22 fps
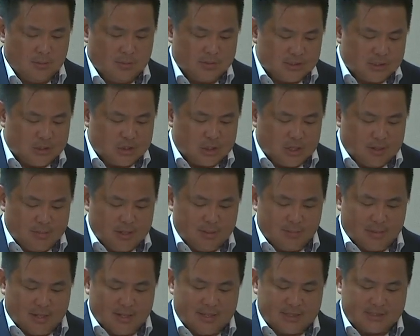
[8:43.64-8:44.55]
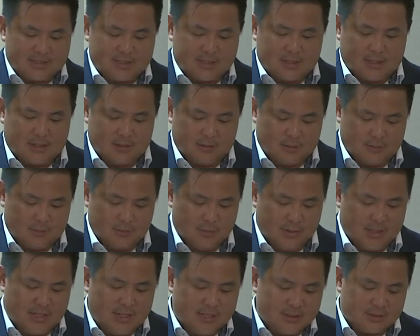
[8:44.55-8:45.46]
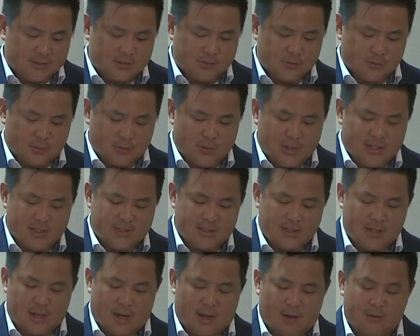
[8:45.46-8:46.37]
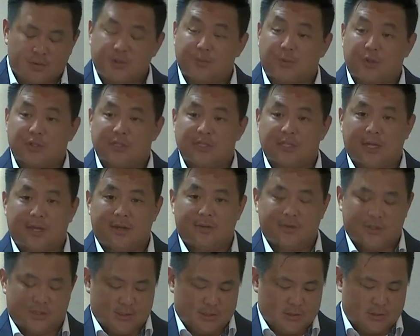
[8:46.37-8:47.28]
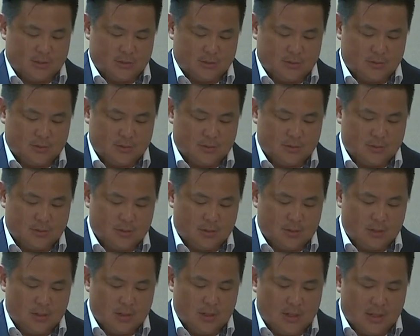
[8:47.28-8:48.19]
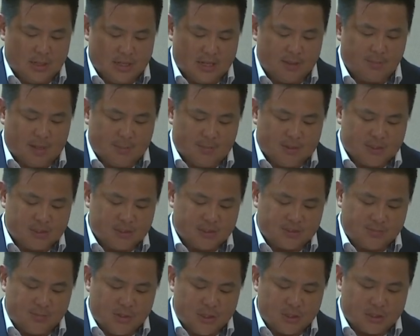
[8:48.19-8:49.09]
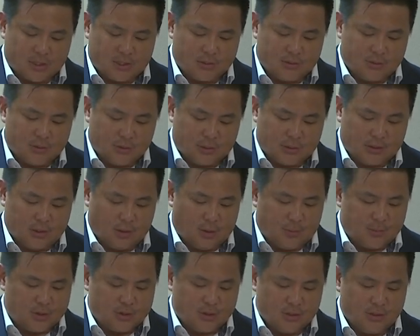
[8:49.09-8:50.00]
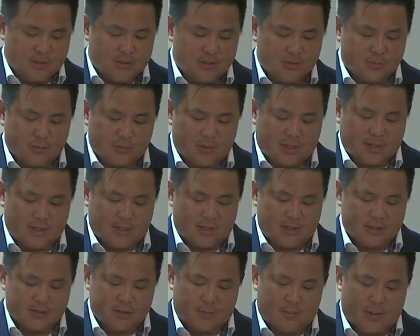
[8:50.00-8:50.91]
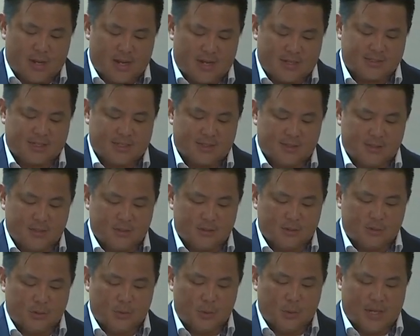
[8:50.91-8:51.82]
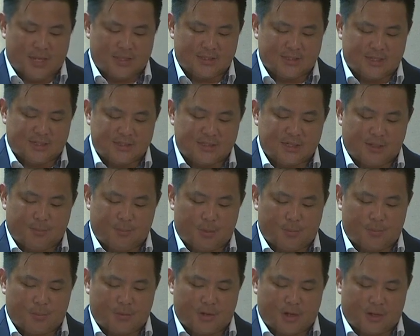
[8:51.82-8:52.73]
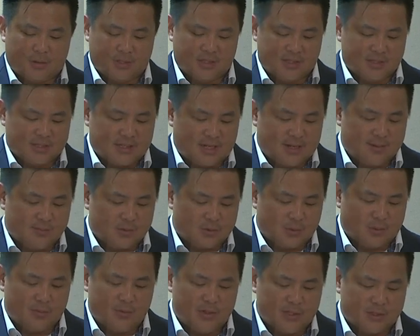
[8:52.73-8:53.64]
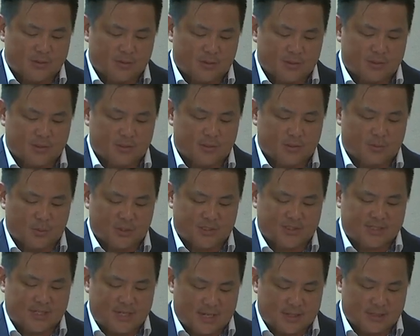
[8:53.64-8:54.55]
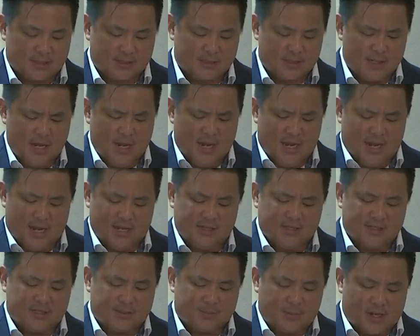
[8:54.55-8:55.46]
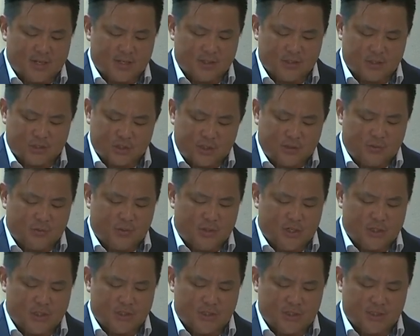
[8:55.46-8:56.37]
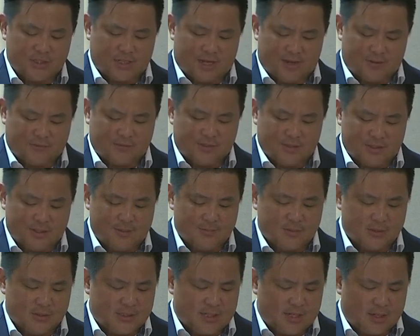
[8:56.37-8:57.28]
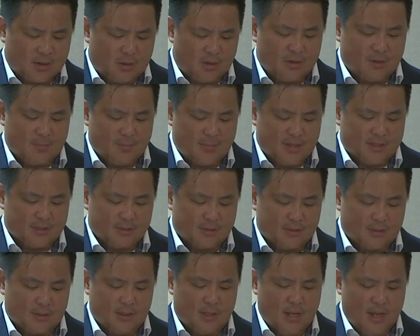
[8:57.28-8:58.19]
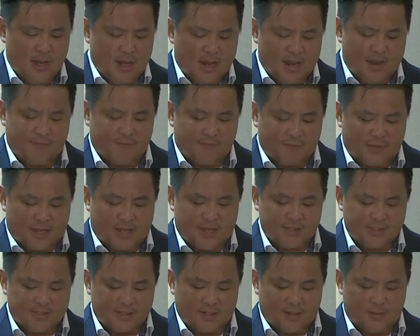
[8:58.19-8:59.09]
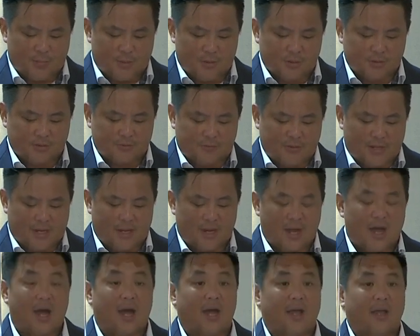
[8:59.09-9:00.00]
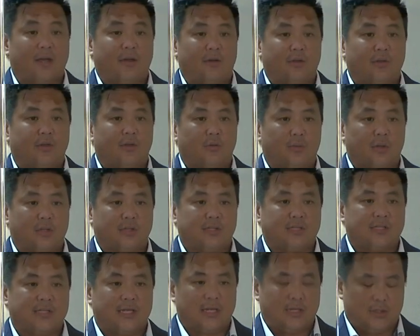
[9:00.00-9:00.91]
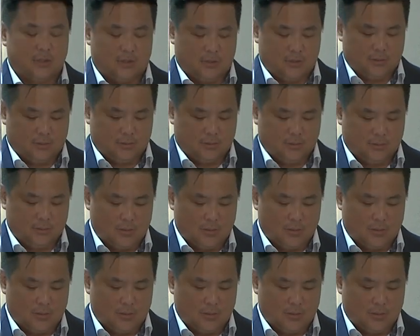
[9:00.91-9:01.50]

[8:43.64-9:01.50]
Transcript: Mr. Chairman, my last cut relates to creating our sporting heritage. In my budget speech, I took the opportunity to recognize our past athletes who had done Singapore proud in times when resources were scarce and inspired generations after them to take on the mantle and fly Singapore's flag high on the world stage.